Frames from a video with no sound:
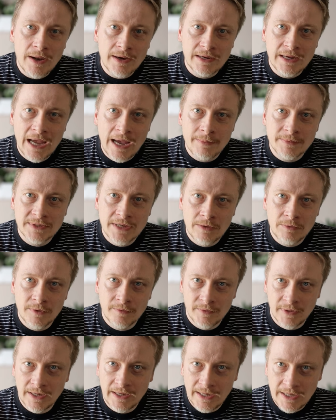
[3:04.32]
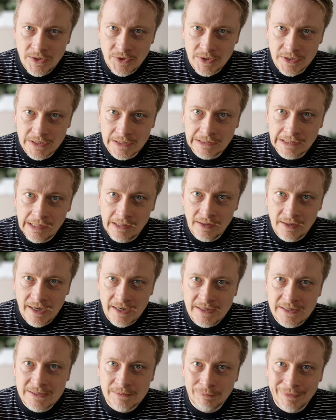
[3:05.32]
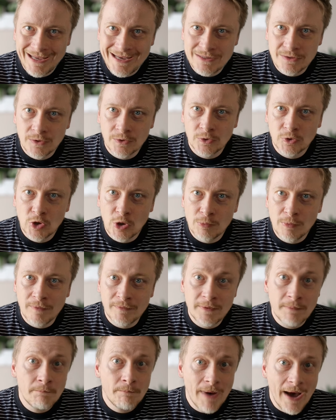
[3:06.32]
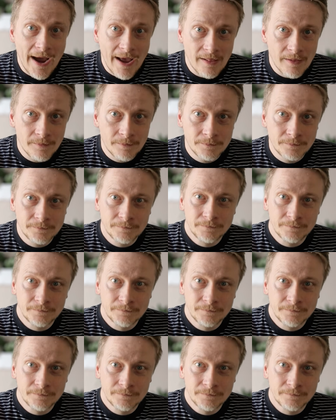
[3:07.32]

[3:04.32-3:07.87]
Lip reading: one comes out of the kitchen, it is placed on top of the pile.